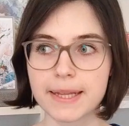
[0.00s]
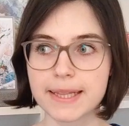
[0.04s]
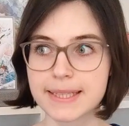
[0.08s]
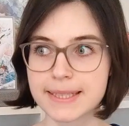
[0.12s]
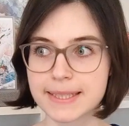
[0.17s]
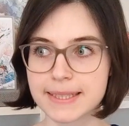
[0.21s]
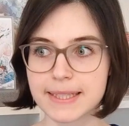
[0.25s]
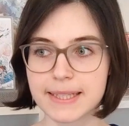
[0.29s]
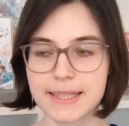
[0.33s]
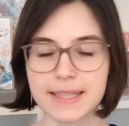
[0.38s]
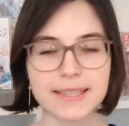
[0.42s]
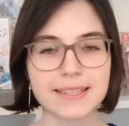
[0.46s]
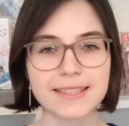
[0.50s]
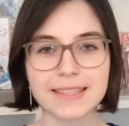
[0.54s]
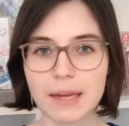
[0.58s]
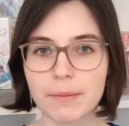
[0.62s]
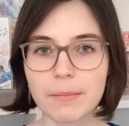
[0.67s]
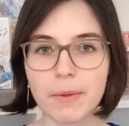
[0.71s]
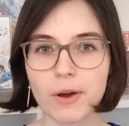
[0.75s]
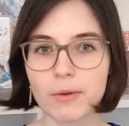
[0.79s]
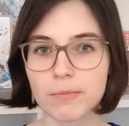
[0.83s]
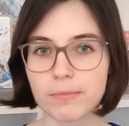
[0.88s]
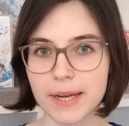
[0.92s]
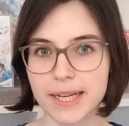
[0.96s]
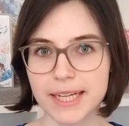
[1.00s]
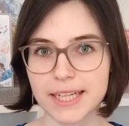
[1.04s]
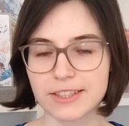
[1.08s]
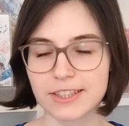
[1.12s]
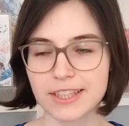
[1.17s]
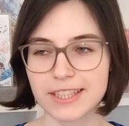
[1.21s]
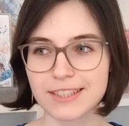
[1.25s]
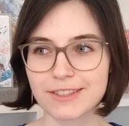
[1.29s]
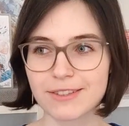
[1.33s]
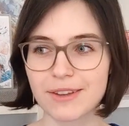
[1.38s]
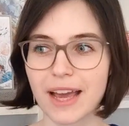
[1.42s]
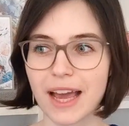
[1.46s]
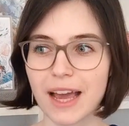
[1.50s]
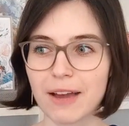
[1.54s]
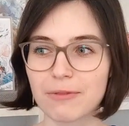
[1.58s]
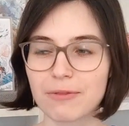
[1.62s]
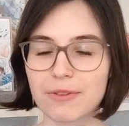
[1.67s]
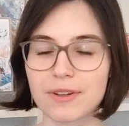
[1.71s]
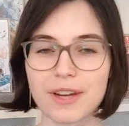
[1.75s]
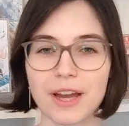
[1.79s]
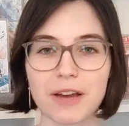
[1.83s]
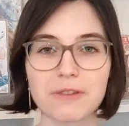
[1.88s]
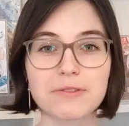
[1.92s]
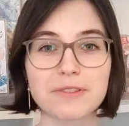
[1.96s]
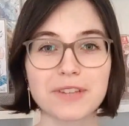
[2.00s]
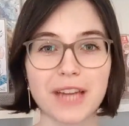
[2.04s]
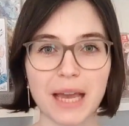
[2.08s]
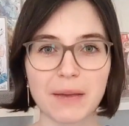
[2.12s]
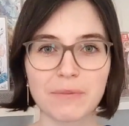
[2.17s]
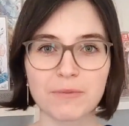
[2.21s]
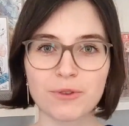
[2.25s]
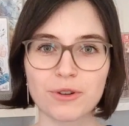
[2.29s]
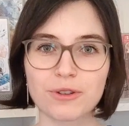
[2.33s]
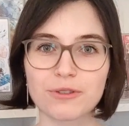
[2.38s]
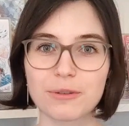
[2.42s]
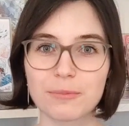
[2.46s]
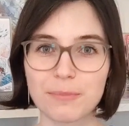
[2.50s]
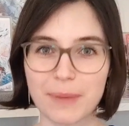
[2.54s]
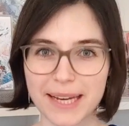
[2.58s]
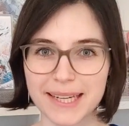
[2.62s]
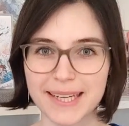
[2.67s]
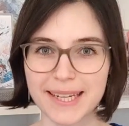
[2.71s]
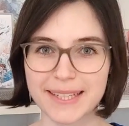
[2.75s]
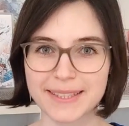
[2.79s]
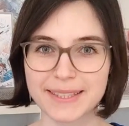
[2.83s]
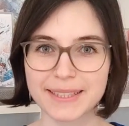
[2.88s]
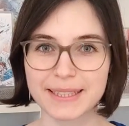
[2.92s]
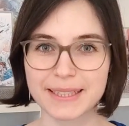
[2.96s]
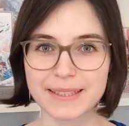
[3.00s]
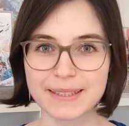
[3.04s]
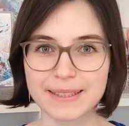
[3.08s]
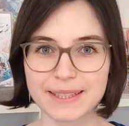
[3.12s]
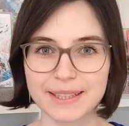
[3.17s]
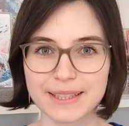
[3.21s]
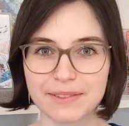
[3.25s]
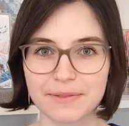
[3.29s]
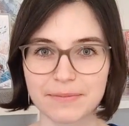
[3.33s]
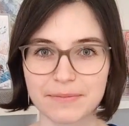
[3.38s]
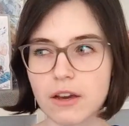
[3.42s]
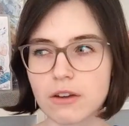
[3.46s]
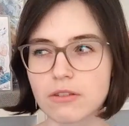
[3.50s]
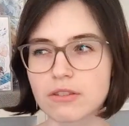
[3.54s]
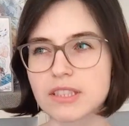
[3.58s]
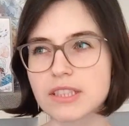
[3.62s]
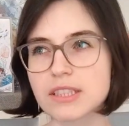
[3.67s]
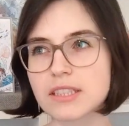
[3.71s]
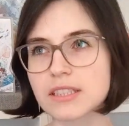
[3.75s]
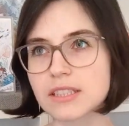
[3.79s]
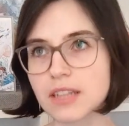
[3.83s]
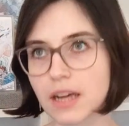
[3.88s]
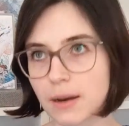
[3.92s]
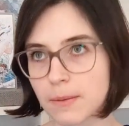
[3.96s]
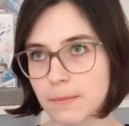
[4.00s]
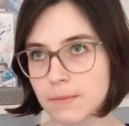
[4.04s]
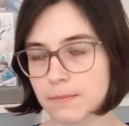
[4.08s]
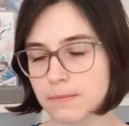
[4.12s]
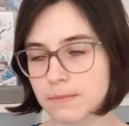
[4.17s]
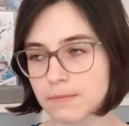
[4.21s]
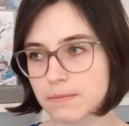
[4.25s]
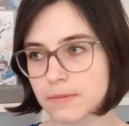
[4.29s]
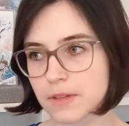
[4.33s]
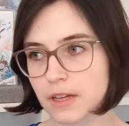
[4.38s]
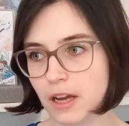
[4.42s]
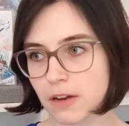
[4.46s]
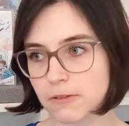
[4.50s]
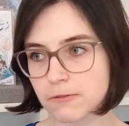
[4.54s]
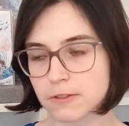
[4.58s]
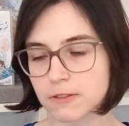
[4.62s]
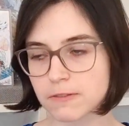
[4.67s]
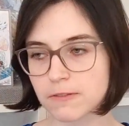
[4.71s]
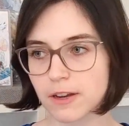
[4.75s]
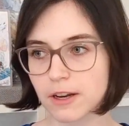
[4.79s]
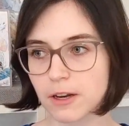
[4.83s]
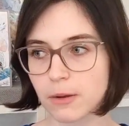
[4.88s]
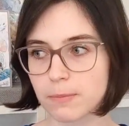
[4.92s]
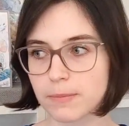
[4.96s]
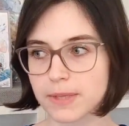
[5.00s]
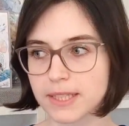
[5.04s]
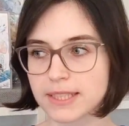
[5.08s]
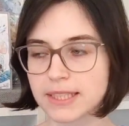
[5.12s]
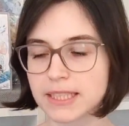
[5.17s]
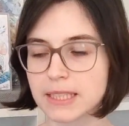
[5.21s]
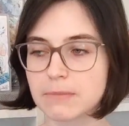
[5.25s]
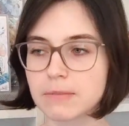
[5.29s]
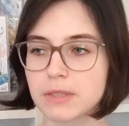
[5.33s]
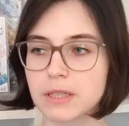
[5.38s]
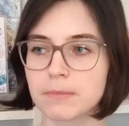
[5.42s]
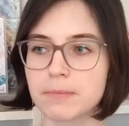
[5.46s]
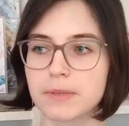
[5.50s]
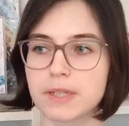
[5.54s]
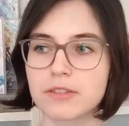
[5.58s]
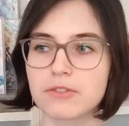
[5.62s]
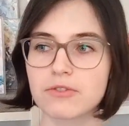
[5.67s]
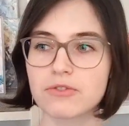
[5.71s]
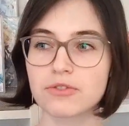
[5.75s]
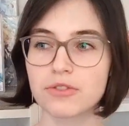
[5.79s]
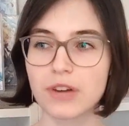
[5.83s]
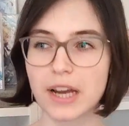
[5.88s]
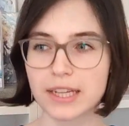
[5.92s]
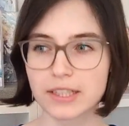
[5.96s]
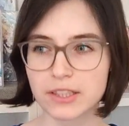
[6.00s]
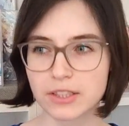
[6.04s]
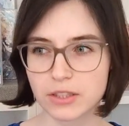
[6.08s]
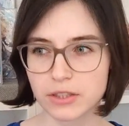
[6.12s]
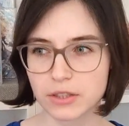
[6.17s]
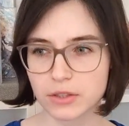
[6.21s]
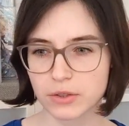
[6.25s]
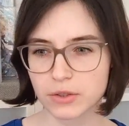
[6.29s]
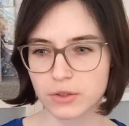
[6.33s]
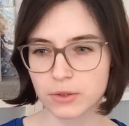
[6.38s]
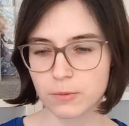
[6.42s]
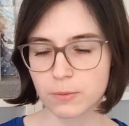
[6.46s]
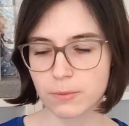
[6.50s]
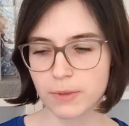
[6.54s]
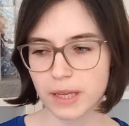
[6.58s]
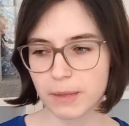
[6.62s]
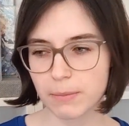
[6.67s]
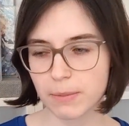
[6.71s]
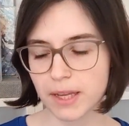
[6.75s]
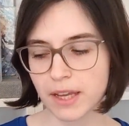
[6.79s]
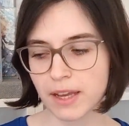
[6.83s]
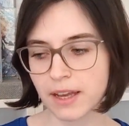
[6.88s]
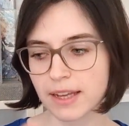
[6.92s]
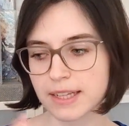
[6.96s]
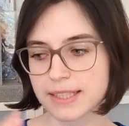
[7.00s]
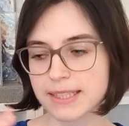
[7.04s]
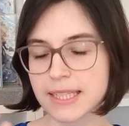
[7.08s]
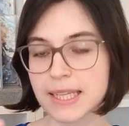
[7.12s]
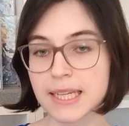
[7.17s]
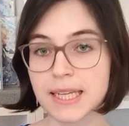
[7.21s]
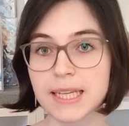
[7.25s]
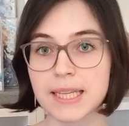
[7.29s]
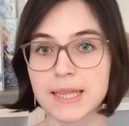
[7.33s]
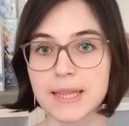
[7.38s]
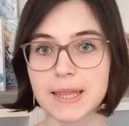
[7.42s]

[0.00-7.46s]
but still somehow manages to have enough time for romantic scenes. Though some love development seemed a bit rushed to me because